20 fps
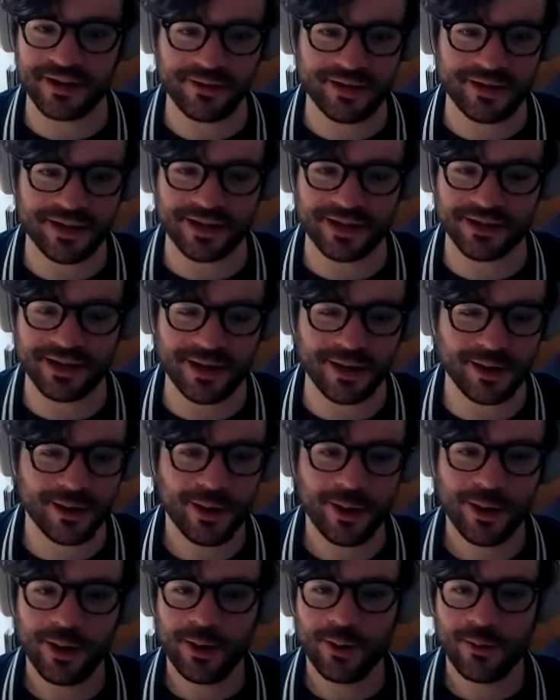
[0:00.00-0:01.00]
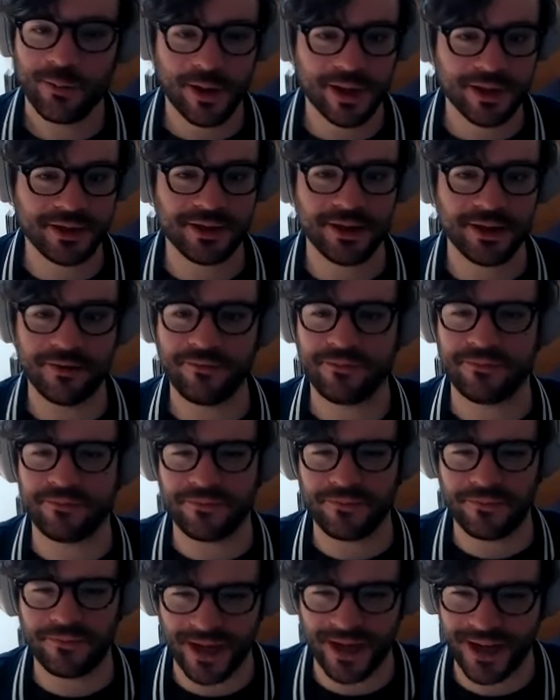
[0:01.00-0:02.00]
looking at him like, what the
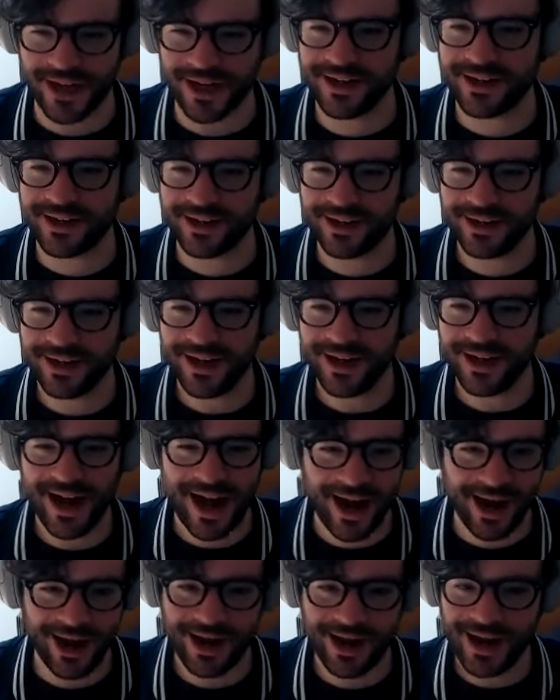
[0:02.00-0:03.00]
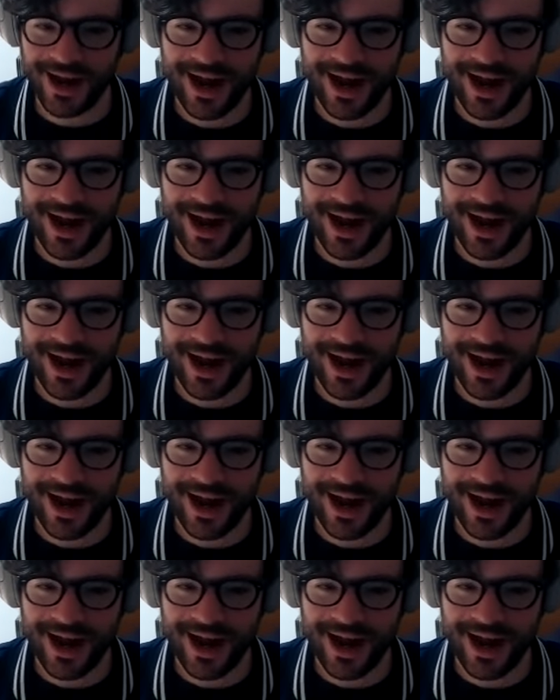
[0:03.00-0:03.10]
fuck? How?